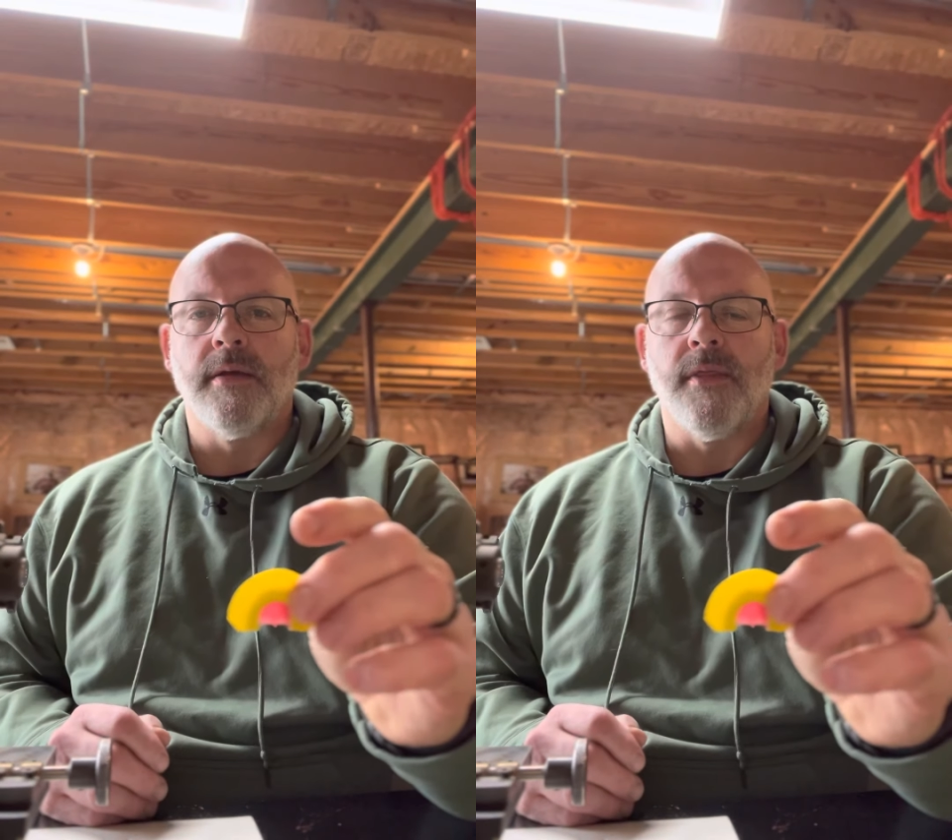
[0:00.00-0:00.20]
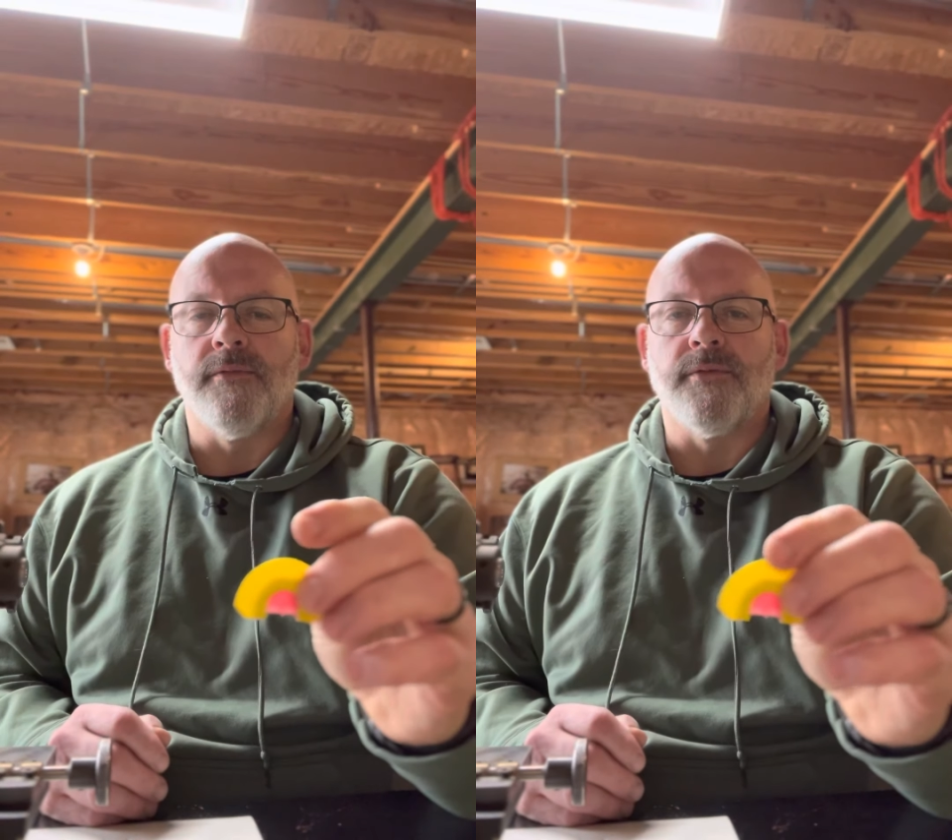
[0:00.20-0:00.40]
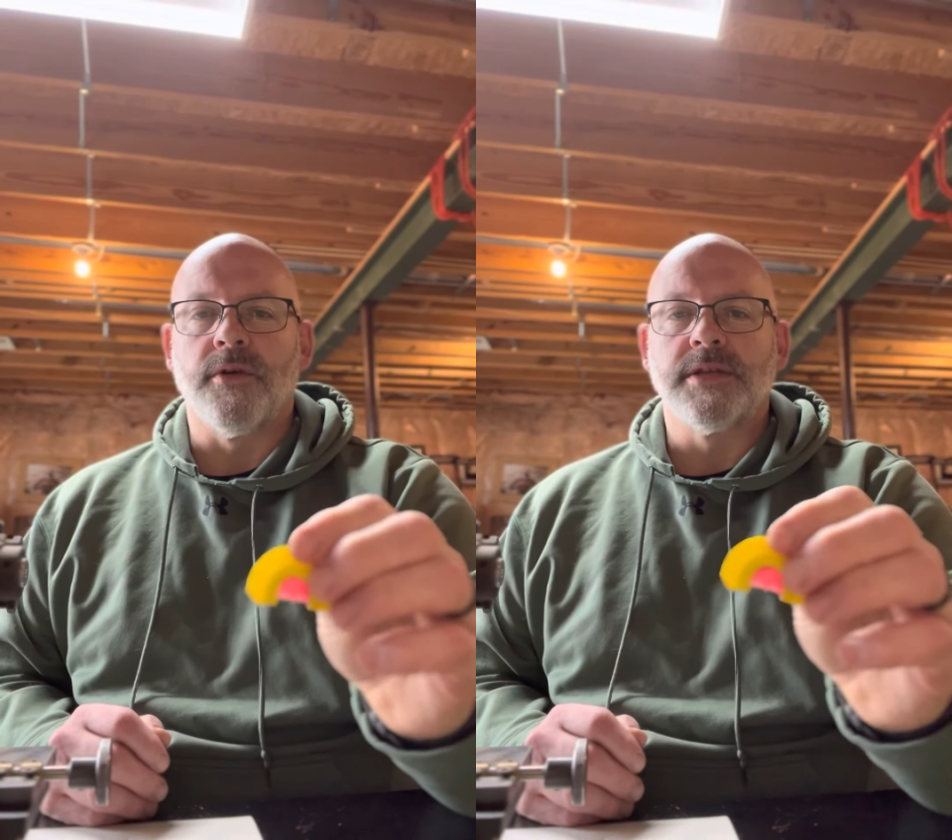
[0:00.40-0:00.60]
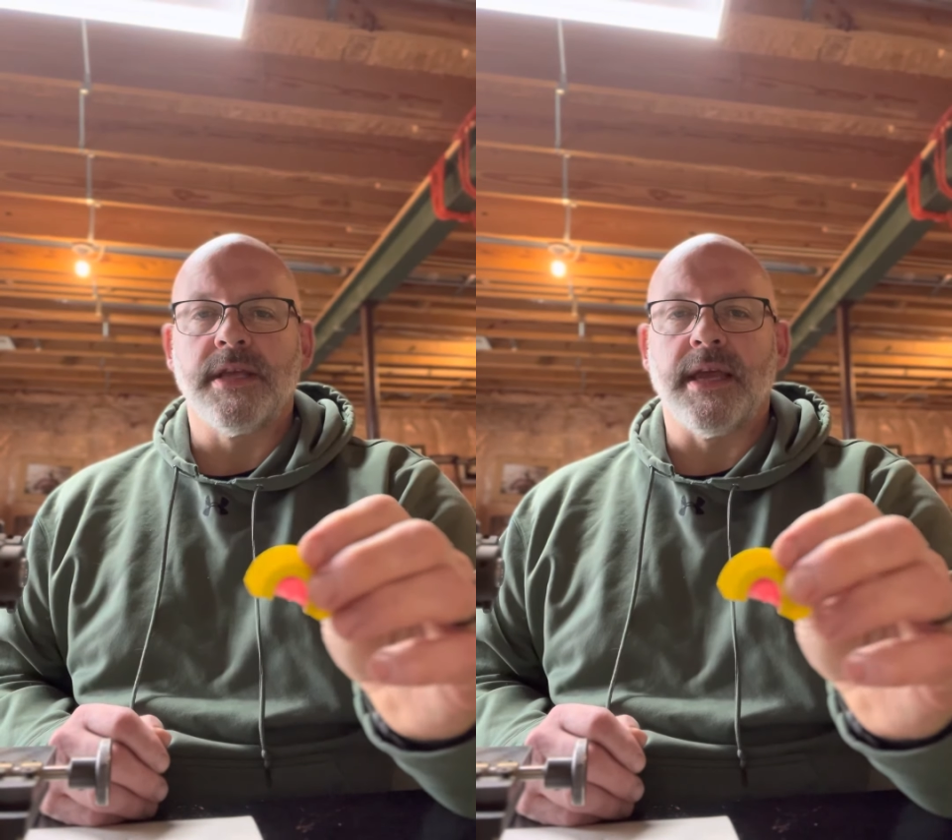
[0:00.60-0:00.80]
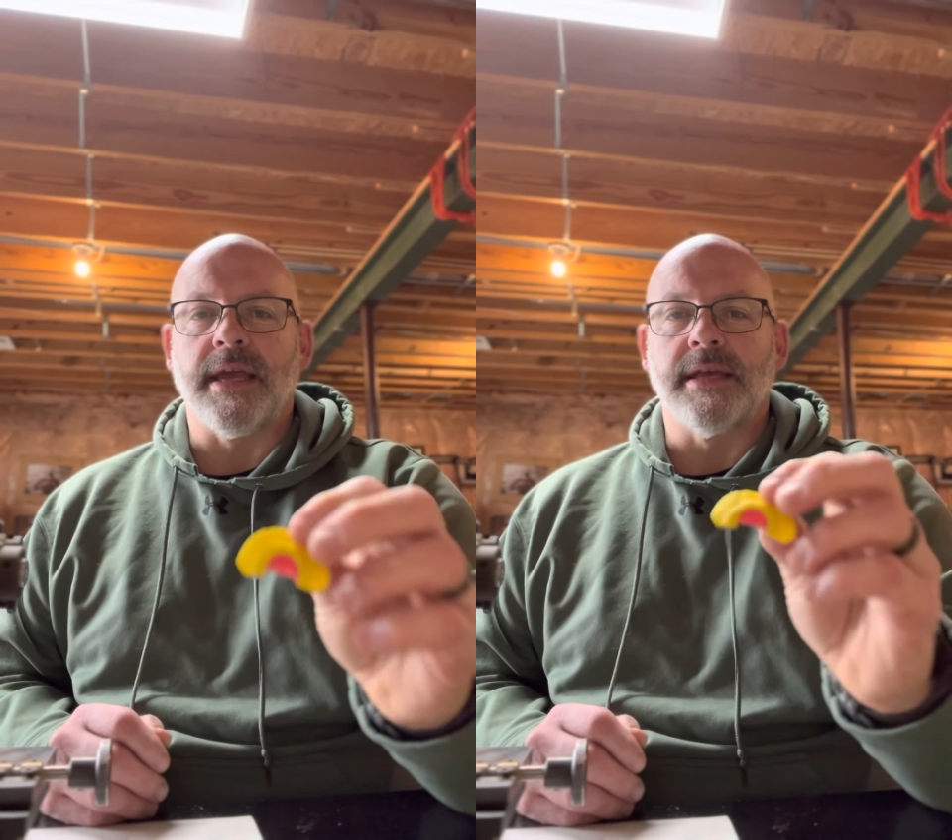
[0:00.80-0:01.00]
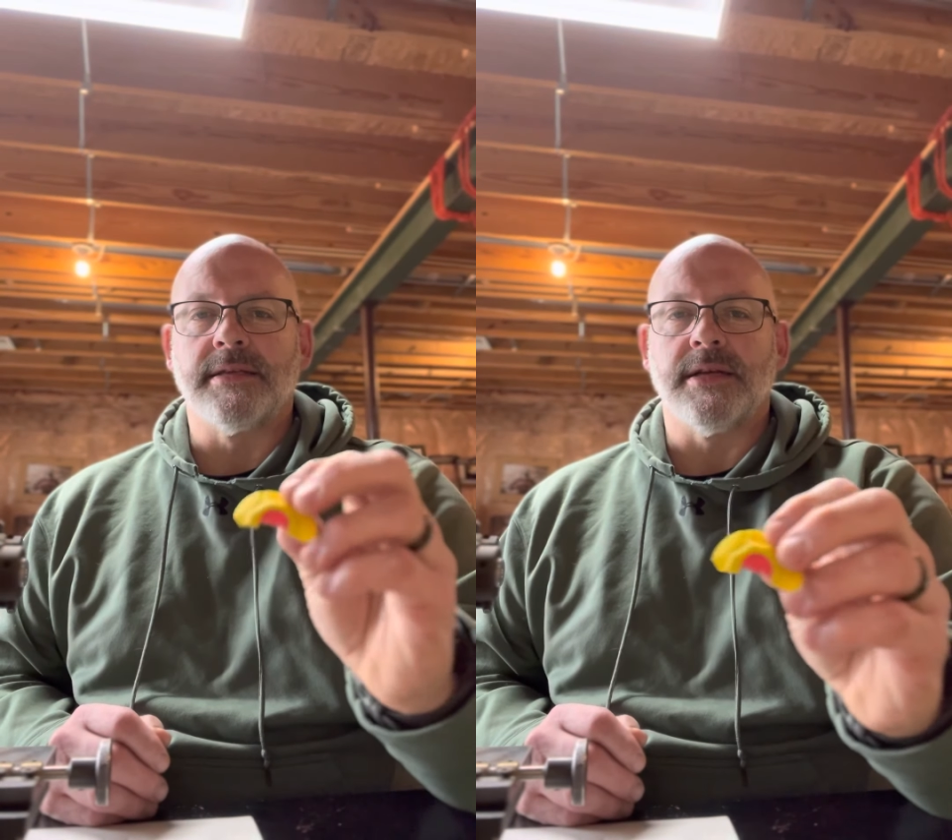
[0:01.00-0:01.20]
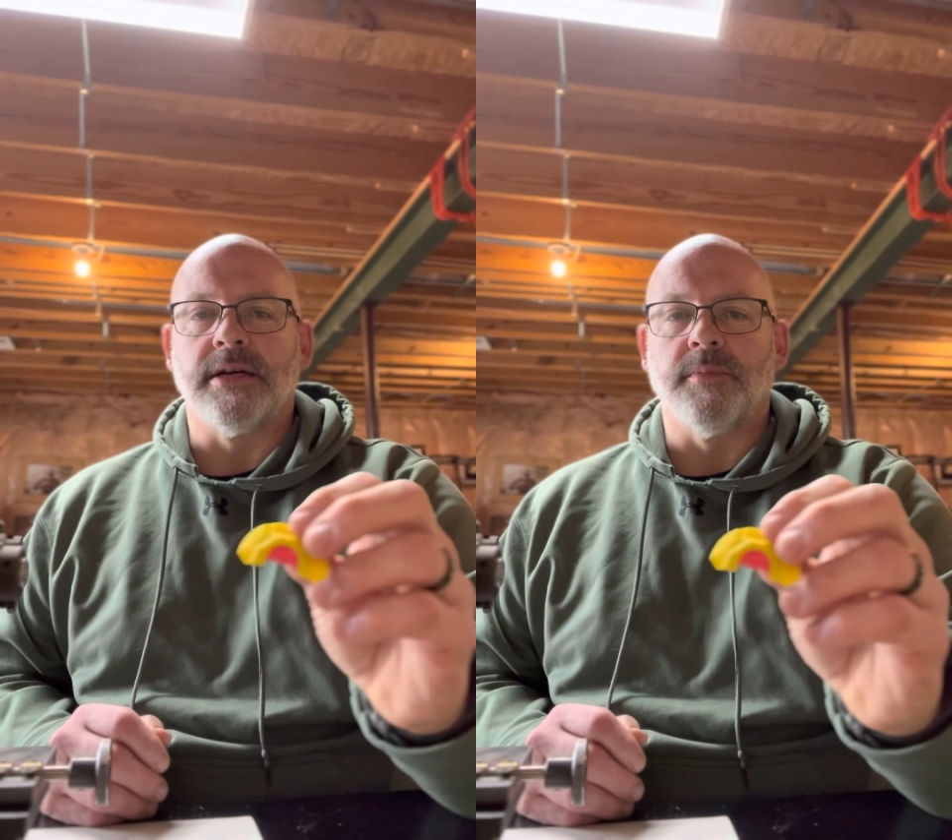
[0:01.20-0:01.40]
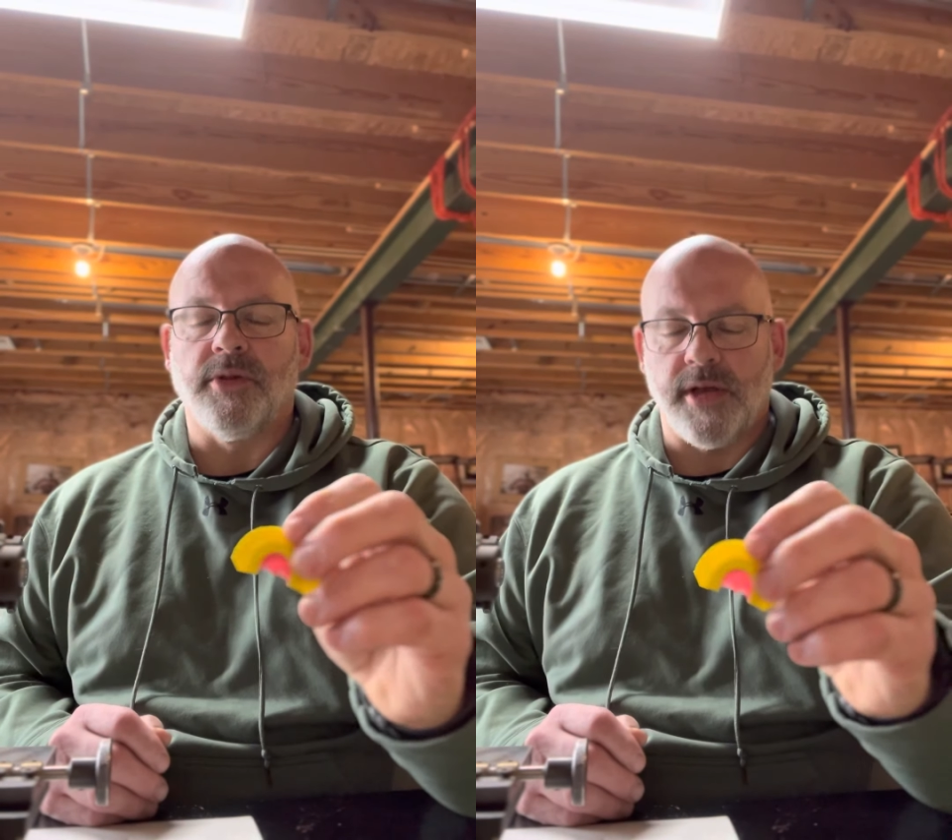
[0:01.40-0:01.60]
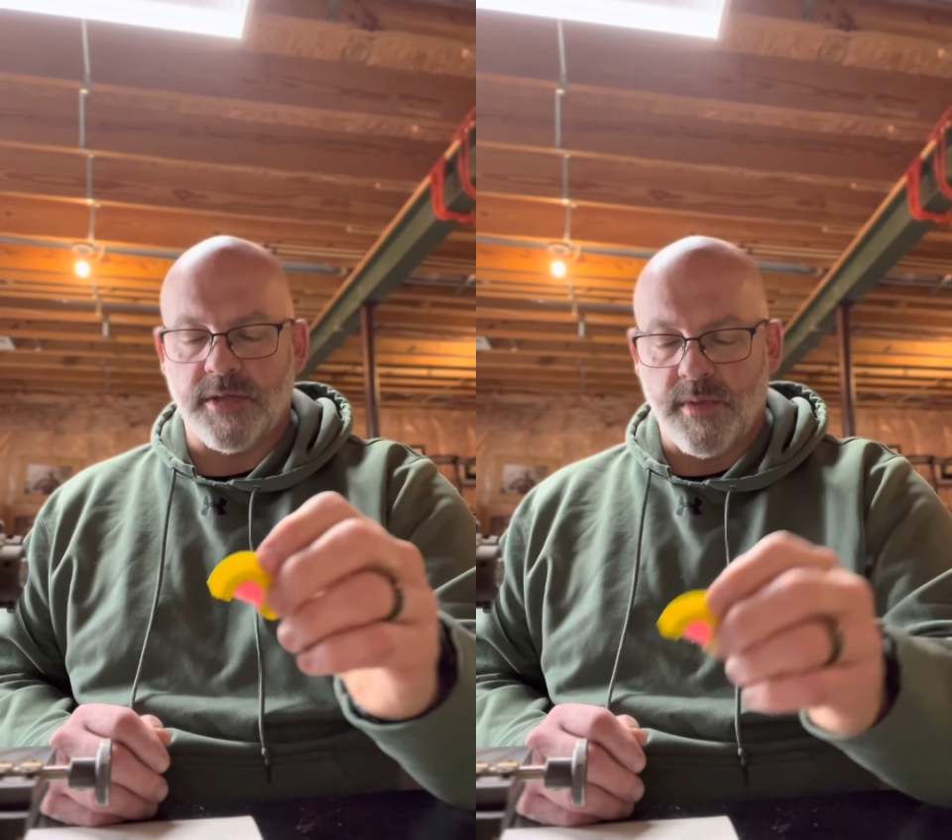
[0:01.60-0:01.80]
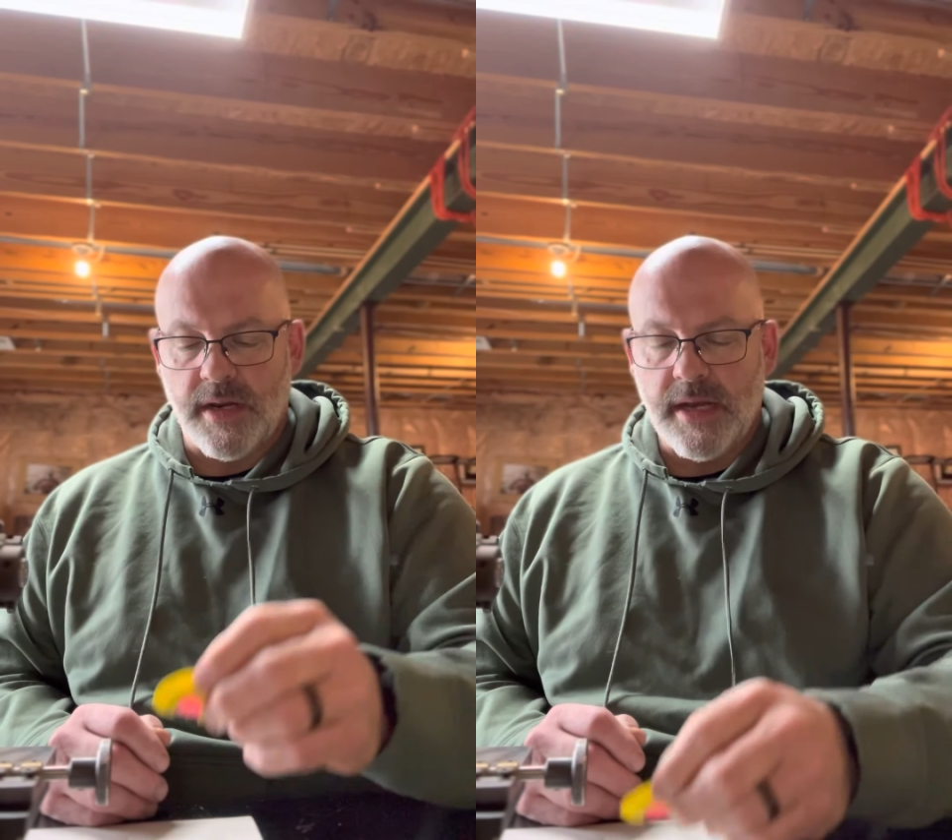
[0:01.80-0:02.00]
the first thing is tongue placement.